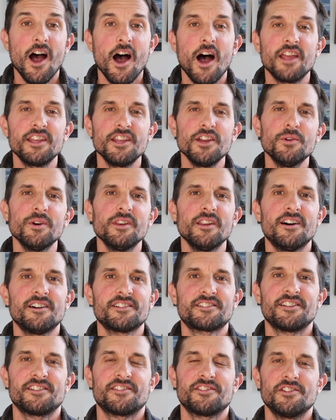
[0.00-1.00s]
Are you an
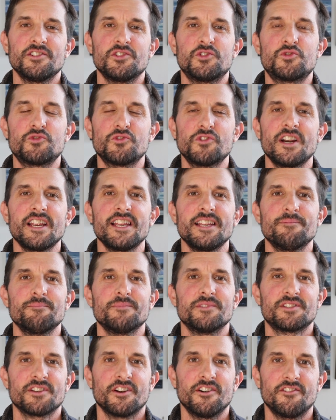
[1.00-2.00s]
artist that
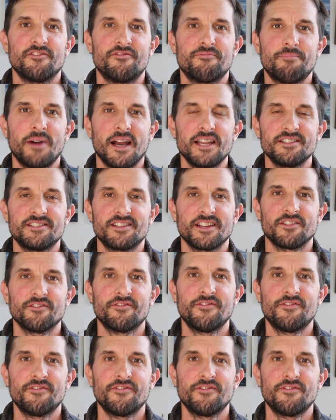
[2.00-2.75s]
dreams of painting